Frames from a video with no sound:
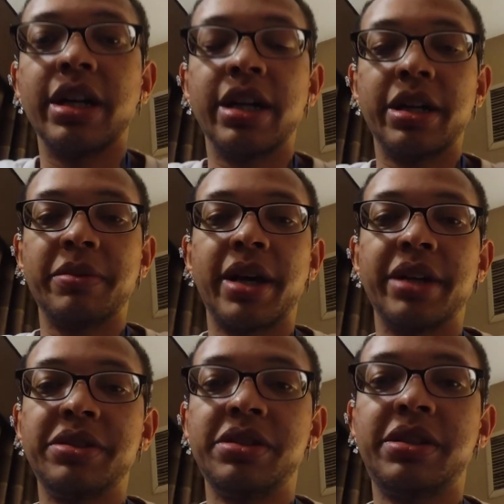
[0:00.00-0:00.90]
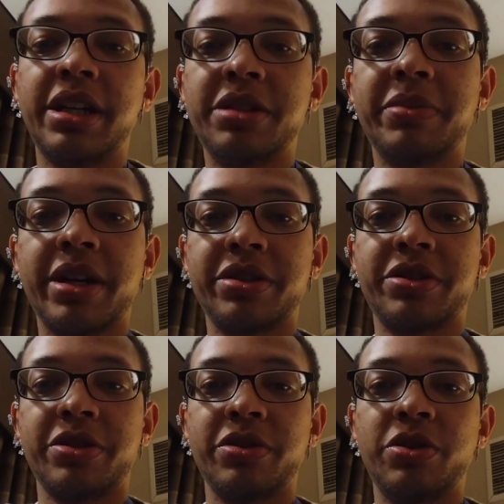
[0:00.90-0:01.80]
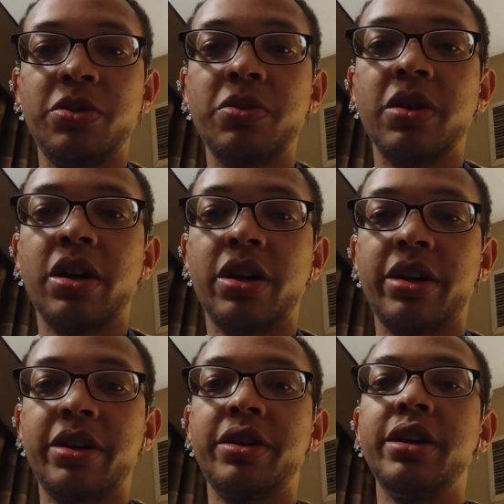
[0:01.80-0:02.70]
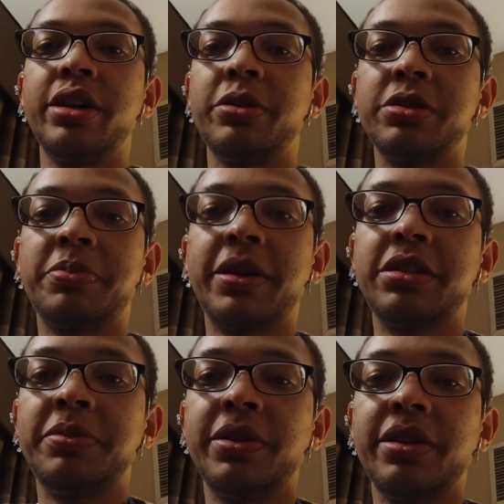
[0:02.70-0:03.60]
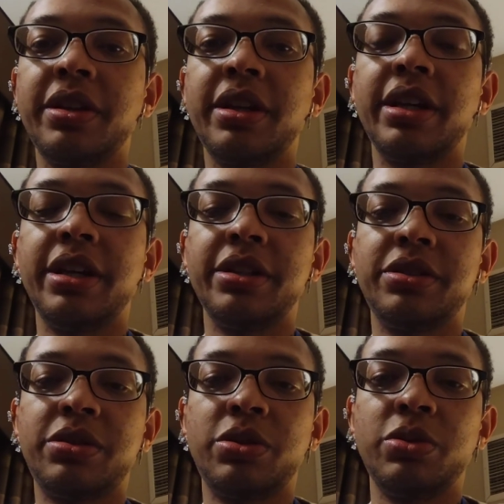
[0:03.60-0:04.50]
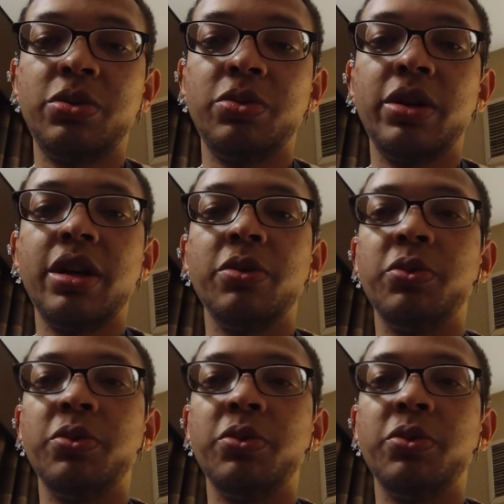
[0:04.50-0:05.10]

As a stage master, your responsibility is to,